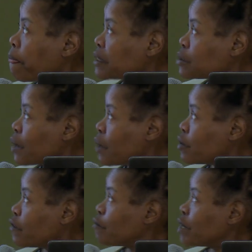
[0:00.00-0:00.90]
why
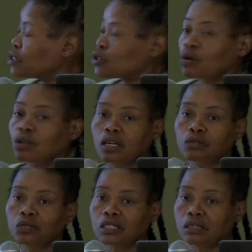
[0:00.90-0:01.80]
we've made sure that
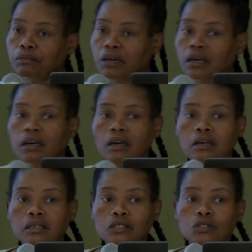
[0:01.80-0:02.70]
we keep
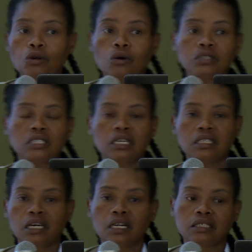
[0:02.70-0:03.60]
a strong
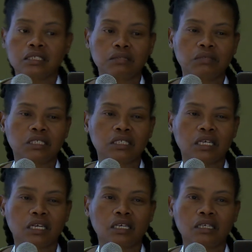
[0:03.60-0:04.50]
technical team
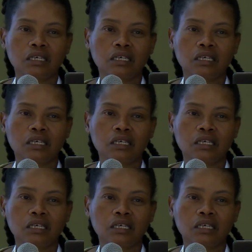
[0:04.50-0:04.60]
internally.